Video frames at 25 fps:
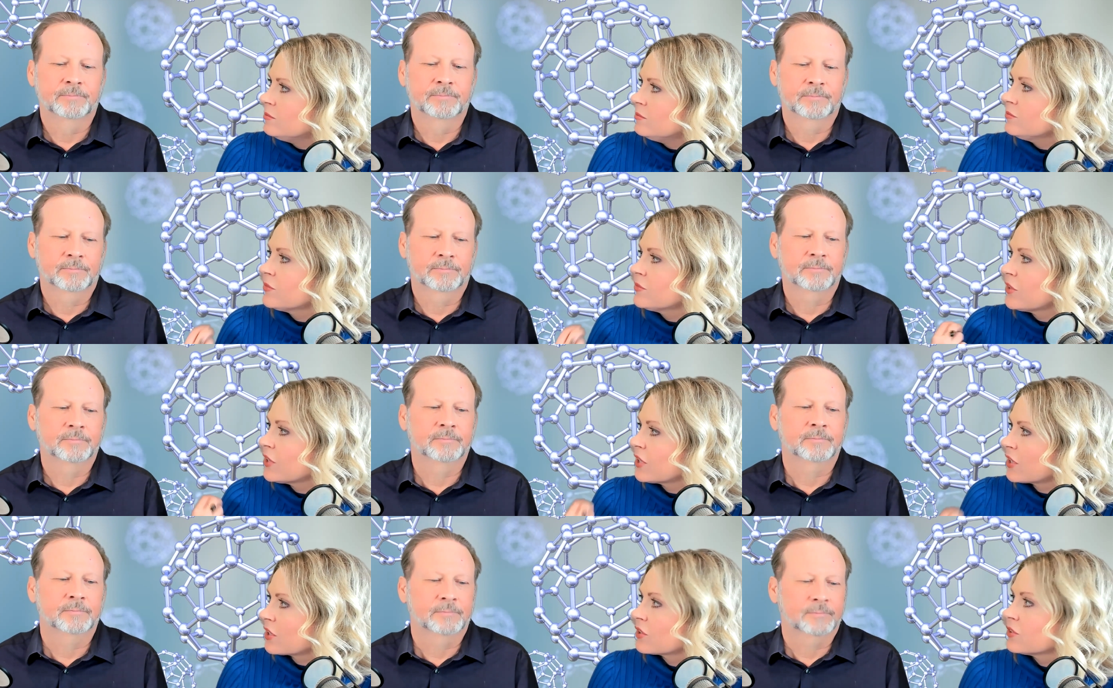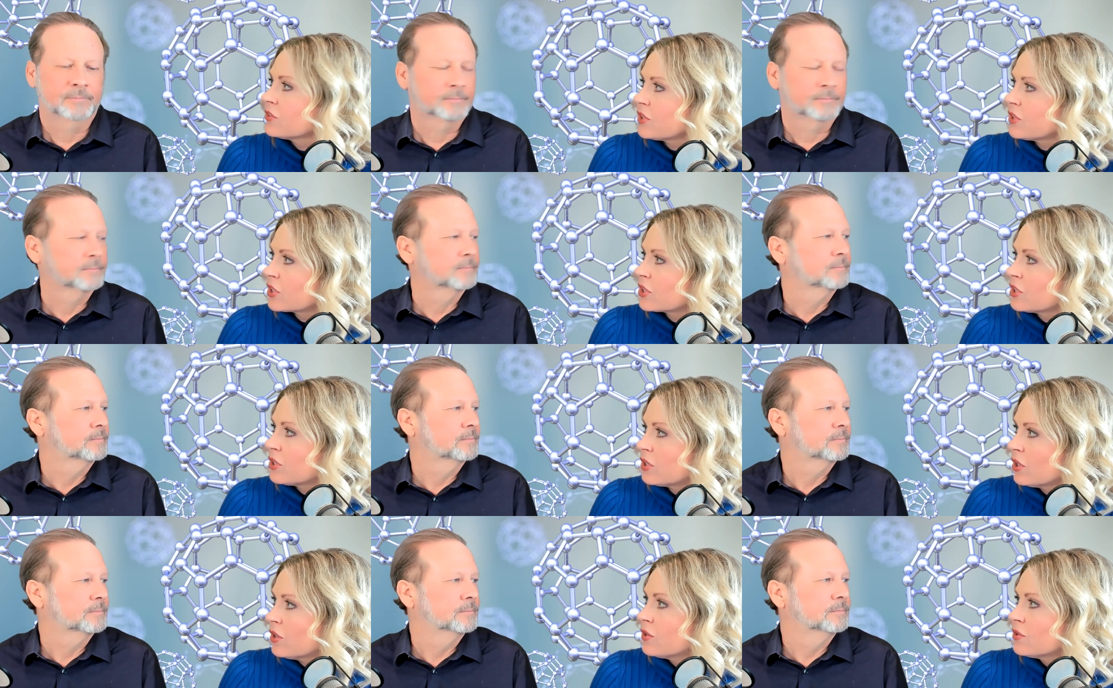Speaker 1: the
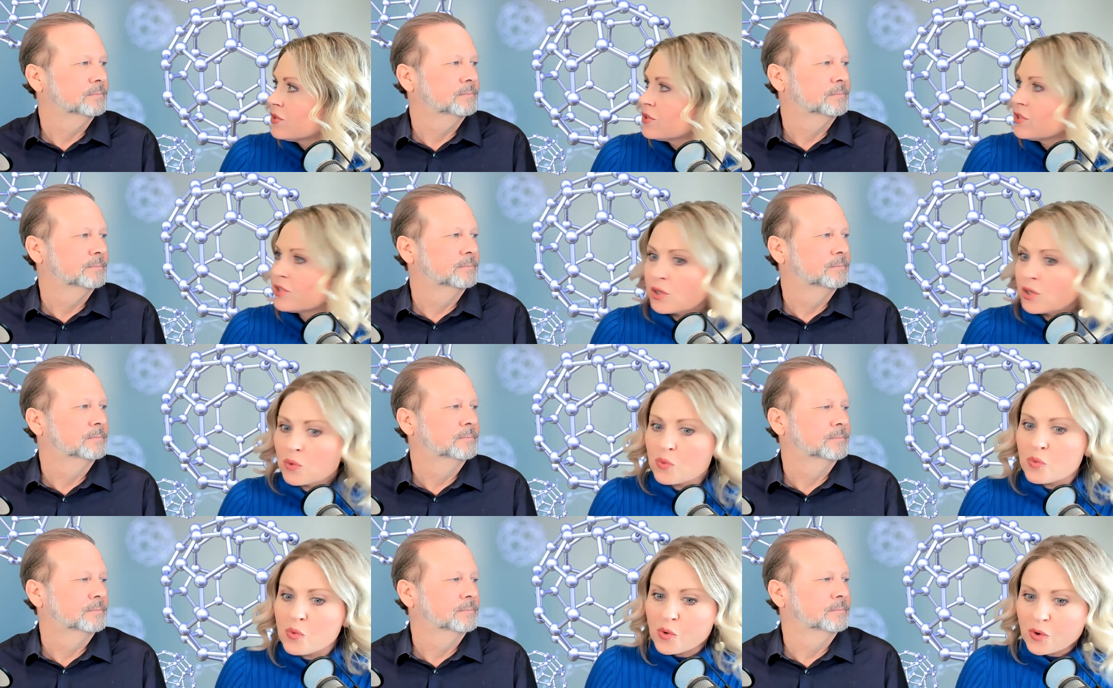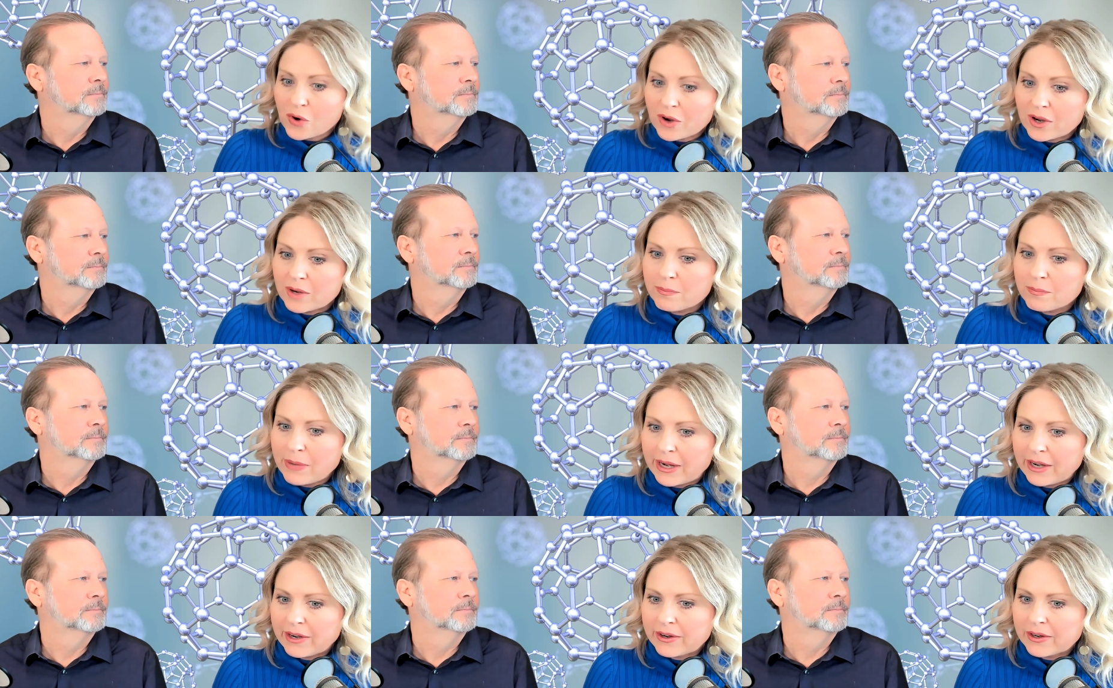the clothes to
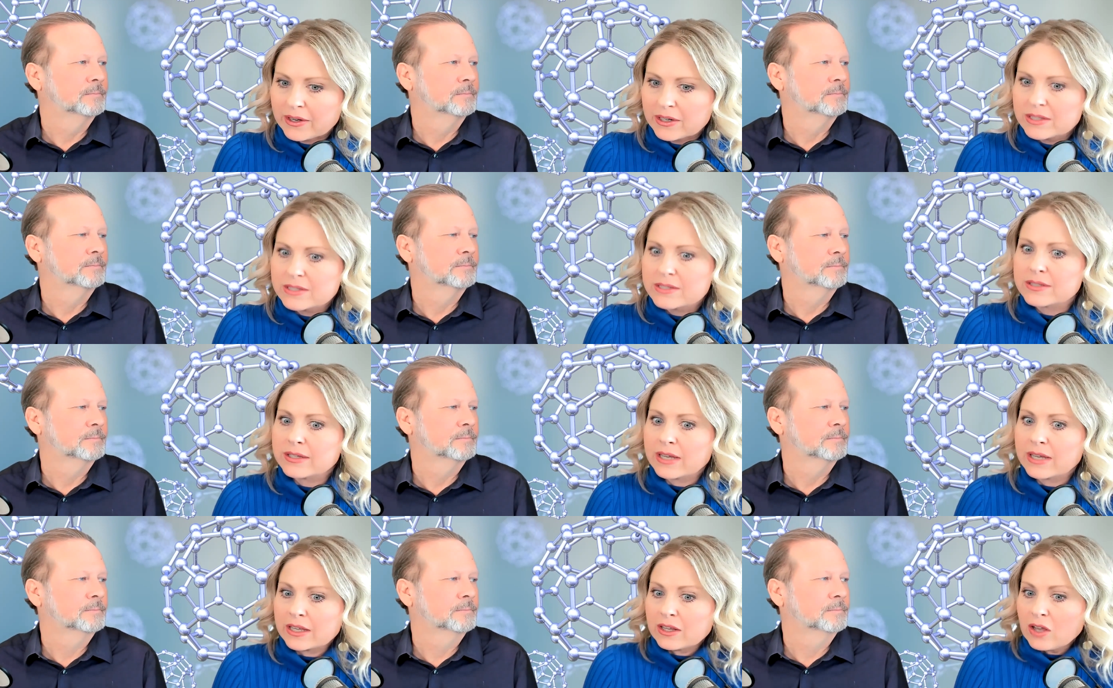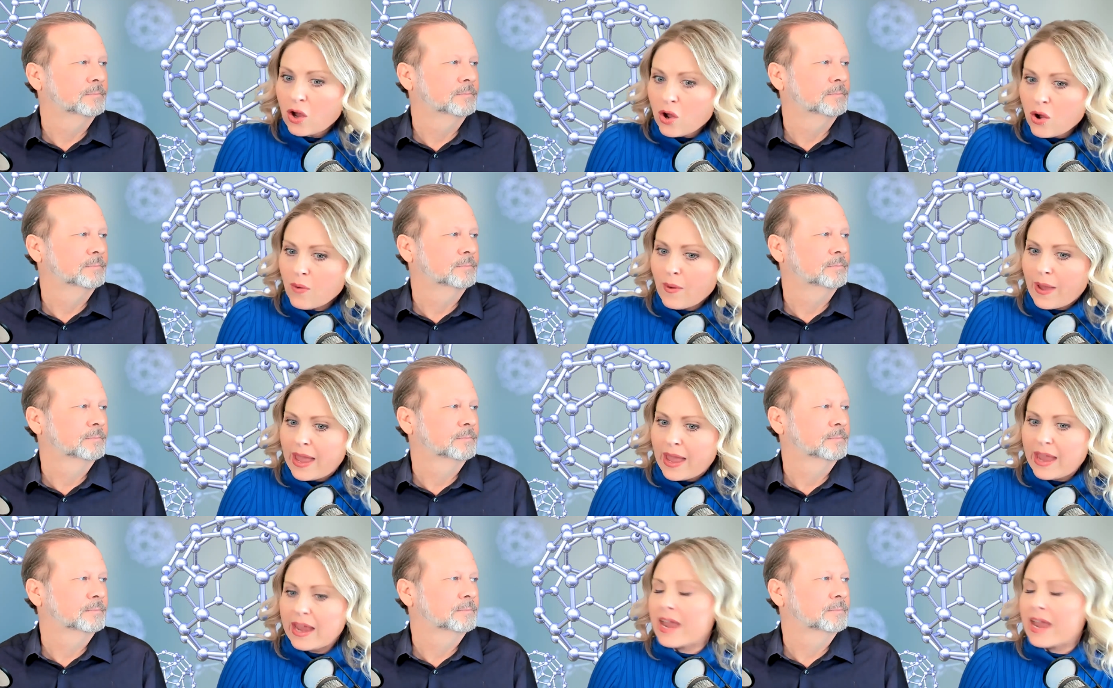warn parents like
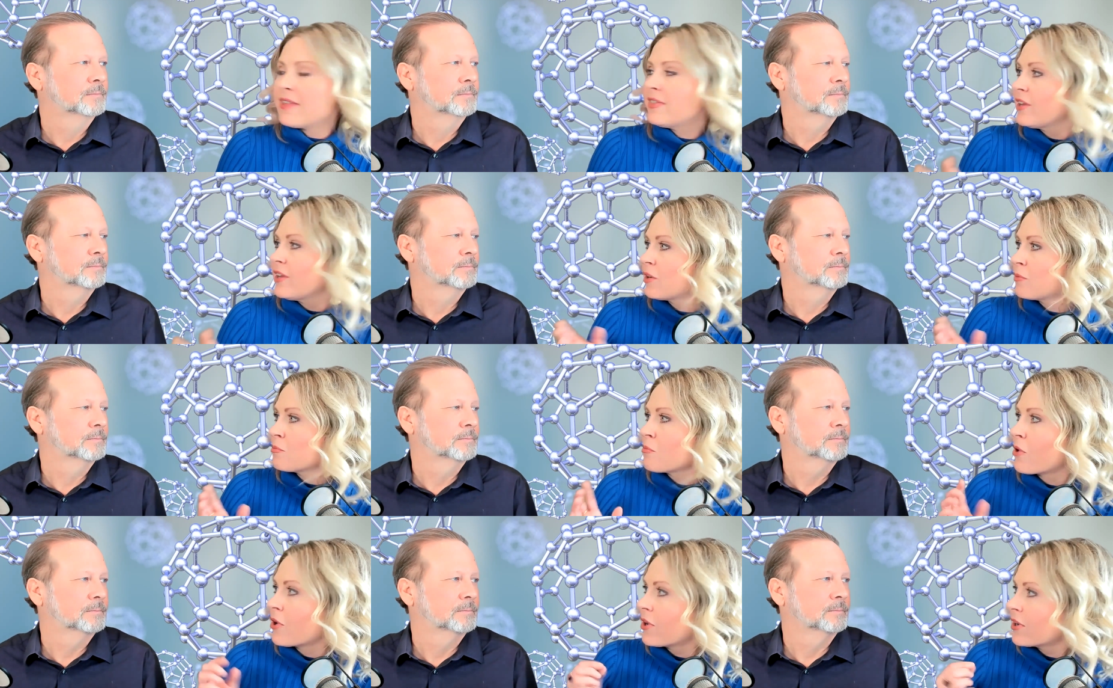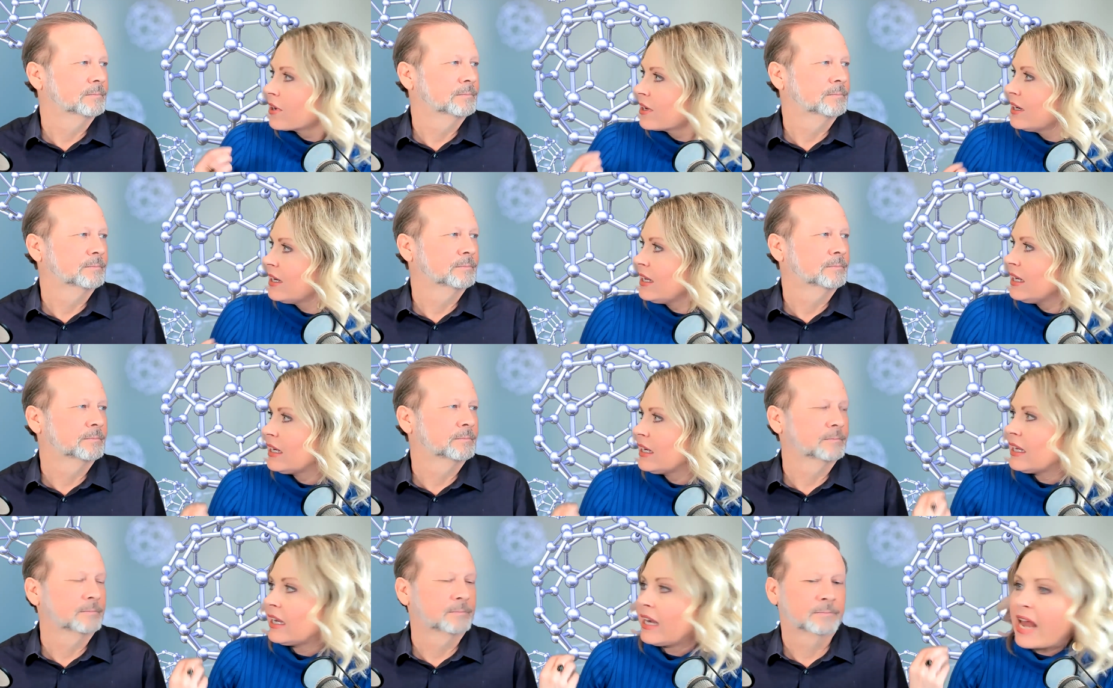oh hey and they're
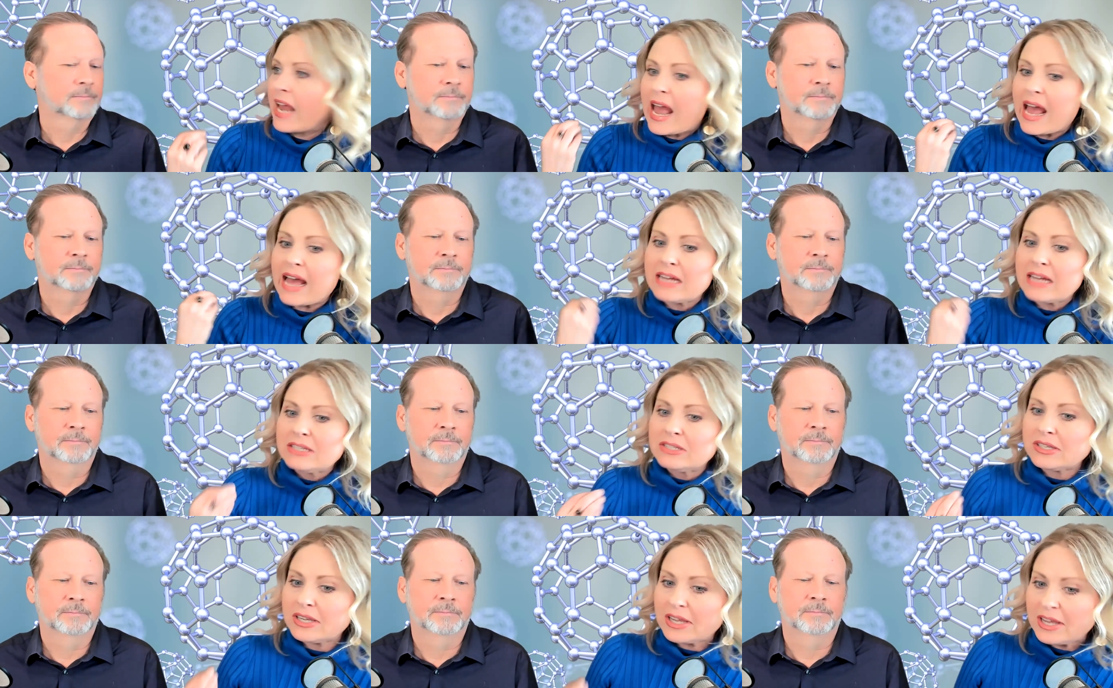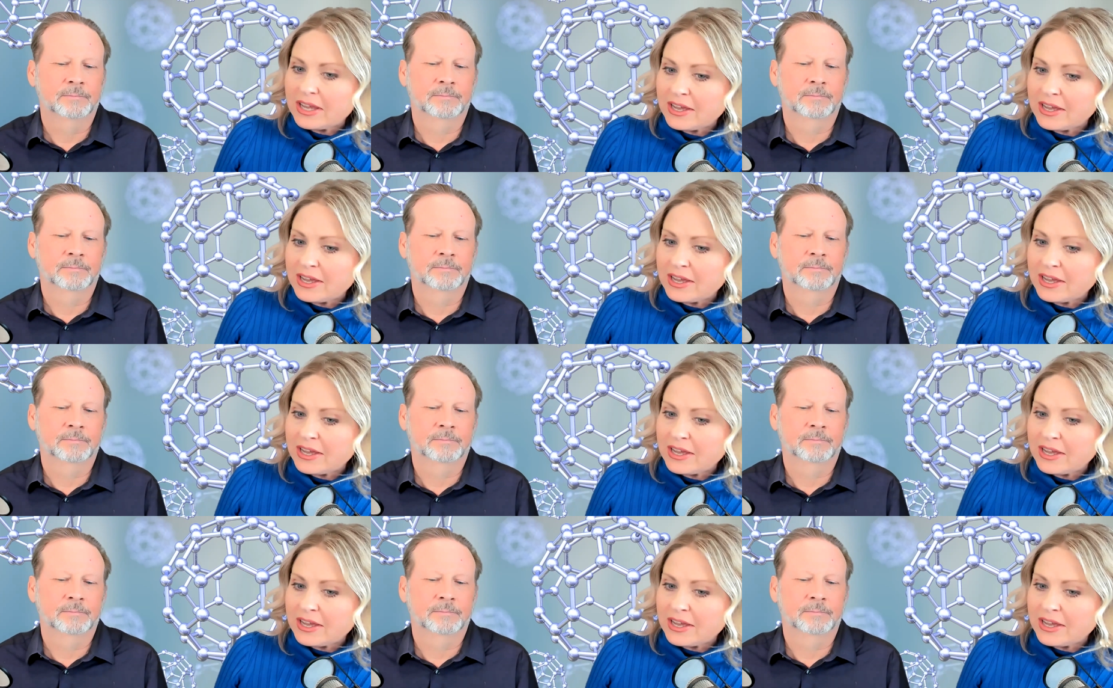marketing it as